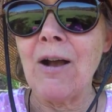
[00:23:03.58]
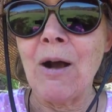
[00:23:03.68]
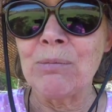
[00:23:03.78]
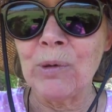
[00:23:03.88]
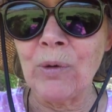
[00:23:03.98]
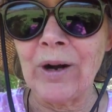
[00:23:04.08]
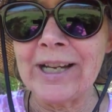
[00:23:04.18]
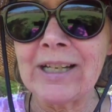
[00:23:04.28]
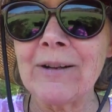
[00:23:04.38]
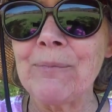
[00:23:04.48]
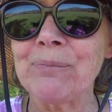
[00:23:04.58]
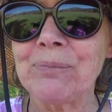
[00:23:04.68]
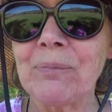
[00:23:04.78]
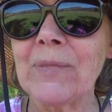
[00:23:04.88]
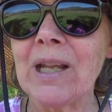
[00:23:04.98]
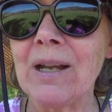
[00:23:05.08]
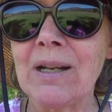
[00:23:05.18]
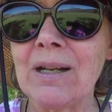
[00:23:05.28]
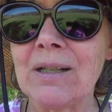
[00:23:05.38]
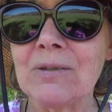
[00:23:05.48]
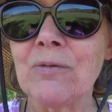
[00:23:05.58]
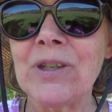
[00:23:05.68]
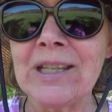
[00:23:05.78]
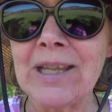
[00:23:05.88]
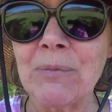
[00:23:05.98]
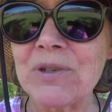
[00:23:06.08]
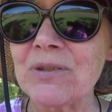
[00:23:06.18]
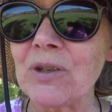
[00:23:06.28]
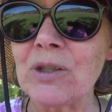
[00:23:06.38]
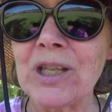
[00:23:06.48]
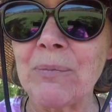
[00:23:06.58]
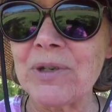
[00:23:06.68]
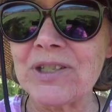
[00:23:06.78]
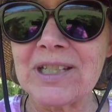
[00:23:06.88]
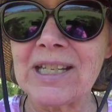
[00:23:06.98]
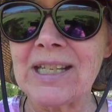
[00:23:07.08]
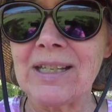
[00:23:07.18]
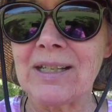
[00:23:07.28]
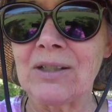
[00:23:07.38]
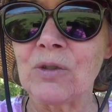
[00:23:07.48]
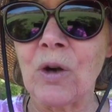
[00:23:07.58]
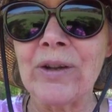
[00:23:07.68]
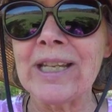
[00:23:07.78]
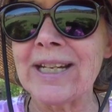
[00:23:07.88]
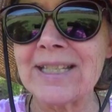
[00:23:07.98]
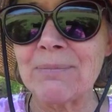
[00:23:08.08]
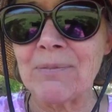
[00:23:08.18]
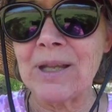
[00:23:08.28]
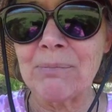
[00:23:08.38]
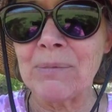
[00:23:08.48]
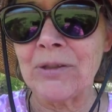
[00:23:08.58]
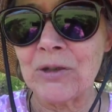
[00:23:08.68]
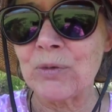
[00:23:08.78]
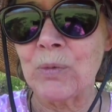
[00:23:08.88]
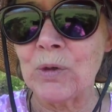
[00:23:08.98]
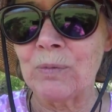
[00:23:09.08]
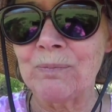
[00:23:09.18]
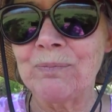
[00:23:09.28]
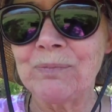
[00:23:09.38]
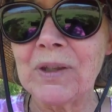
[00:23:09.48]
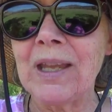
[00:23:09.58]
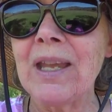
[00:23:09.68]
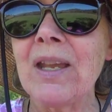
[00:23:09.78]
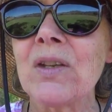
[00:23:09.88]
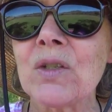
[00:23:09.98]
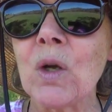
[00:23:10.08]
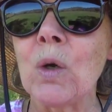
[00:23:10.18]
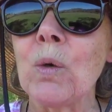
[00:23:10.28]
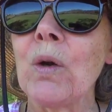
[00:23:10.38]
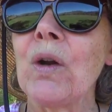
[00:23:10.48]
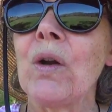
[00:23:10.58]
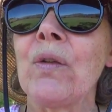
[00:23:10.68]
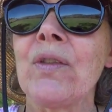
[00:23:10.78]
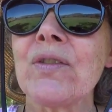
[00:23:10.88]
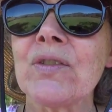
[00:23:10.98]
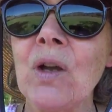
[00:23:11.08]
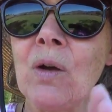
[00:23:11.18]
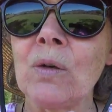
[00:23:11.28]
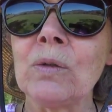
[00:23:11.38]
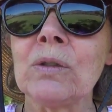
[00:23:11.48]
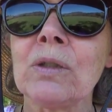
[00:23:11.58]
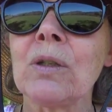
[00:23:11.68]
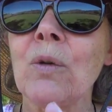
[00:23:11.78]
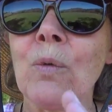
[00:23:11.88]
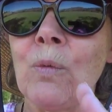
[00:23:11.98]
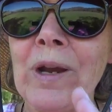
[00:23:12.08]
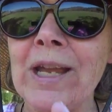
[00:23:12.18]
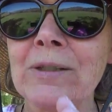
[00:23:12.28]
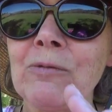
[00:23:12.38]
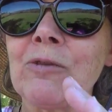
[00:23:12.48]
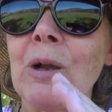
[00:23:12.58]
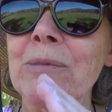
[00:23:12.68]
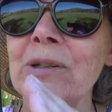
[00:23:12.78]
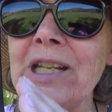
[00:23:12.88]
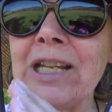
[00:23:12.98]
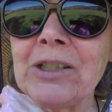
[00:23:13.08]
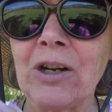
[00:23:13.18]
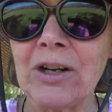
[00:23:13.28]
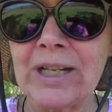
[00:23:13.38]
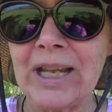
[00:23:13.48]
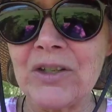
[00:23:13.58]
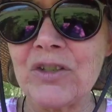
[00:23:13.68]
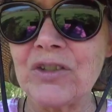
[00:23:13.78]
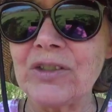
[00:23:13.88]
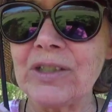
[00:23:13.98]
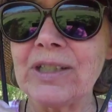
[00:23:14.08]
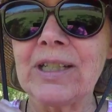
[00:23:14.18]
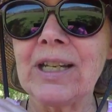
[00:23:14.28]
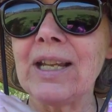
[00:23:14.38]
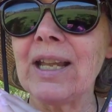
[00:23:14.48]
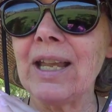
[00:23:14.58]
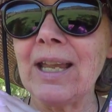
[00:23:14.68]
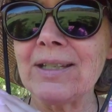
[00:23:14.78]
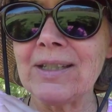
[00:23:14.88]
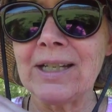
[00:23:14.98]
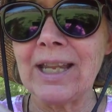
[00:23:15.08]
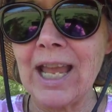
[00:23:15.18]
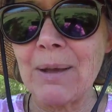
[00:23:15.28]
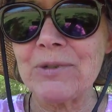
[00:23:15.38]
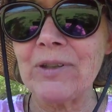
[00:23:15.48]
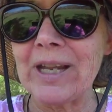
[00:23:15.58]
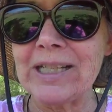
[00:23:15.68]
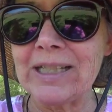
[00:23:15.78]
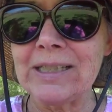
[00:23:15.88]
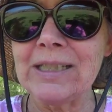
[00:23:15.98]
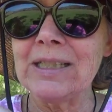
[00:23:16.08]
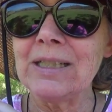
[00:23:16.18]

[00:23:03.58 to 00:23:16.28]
a boy that was growing in its mother's womb. So the soul went from an incarnation as an encapsulated,